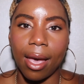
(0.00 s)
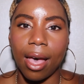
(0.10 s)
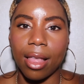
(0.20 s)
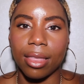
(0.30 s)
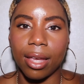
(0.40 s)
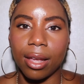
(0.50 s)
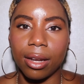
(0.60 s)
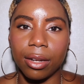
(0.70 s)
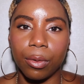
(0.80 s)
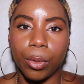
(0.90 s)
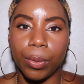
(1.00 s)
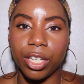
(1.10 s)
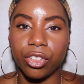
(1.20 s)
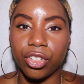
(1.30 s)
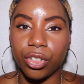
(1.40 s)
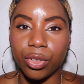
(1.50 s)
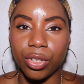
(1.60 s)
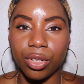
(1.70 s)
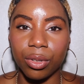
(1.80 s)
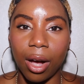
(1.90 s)
and then we were
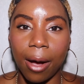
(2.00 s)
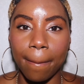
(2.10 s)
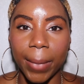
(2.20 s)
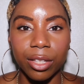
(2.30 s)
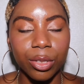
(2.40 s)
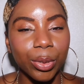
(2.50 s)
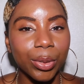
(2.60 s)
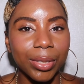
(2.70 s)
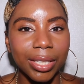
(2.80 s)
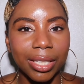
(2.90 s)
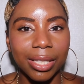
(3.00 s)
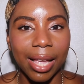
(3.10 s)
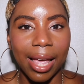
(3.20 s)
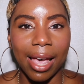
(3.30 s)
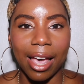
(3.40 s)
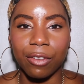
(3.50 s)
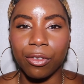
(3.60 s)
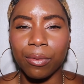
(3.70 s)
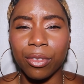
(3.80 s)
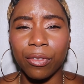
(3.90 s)
introduced to our mentors. And
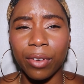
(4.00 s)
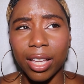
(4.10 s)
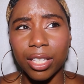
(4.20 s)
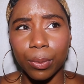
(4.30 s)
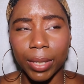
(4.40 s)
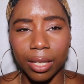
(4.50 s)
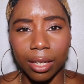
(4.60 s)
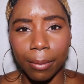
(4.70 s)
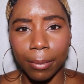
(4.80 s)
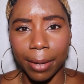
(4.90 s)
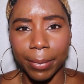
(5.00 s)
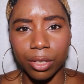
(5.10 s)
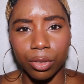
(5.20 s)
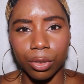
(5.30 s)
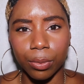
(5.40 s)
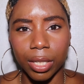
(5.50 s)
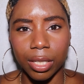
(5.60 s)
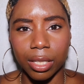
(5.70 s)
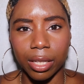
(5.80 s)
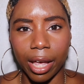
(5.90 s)
from the first week, my mentor
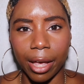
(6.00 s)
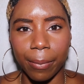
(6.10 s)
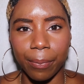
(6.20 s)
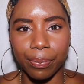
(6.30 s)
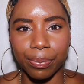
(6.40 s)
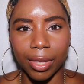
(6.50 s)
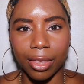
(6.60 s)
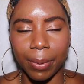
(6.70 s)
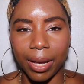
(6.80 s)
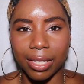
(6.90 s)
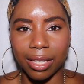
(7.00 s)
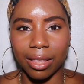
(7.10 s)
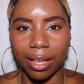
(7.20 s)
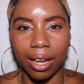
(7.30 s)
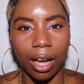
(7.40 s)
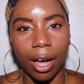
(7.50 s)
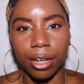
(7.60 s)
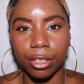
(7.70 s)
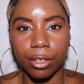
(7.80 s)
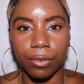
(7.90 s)
was the person that I
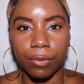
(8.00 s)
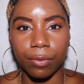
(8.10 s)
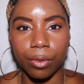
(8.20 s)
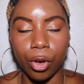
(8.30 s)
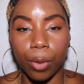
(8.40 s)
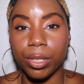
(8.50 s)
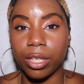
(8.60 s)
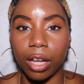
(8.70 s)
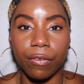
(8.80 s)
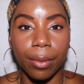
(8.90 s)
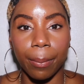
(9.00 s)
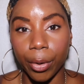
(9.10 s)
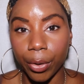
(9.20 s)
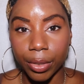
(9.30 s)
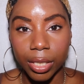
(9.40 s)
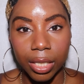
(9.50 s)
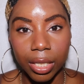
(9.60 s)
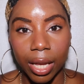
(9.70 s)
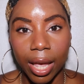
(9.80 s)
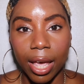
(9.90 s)
kind of observed the
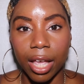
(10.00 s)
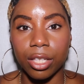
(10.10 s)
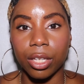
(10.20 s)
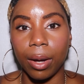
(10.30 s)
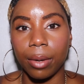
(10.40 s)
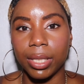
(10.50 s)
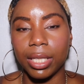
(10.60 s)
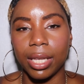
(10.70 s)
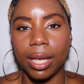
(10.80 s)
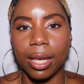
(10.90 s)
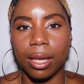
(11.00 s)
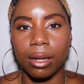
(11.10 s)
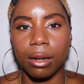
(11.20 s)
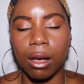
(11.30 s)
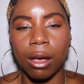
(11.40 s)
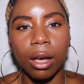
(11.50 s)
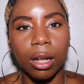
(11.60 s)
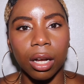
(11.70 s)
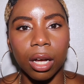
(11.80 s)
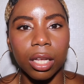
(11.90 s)
most, and so I would sit in her
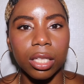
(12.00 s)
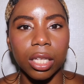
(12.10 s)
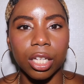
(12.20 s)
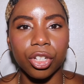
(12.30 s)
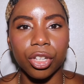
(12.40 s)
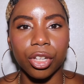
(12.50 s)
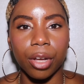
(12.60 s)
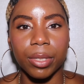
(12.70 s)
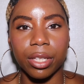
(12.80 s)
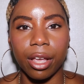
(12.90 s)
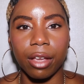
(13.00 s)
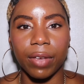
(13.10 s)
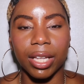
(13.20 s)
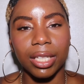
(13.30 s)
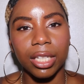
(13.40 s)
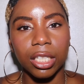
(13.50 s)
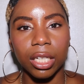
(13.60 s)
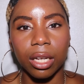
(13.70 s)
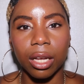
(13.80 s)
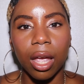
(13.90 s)
class and just observe her
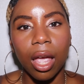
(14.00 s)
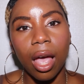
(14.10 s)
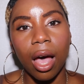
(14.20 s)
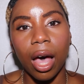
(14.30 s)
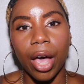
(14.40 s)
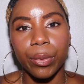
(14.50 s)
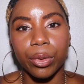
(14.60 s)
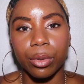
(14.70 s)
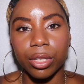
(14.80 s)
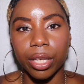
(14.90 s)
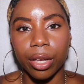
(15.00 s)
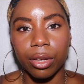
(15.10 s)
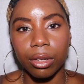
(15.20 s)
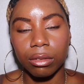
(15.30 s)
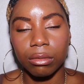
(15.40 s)
teaching. I would also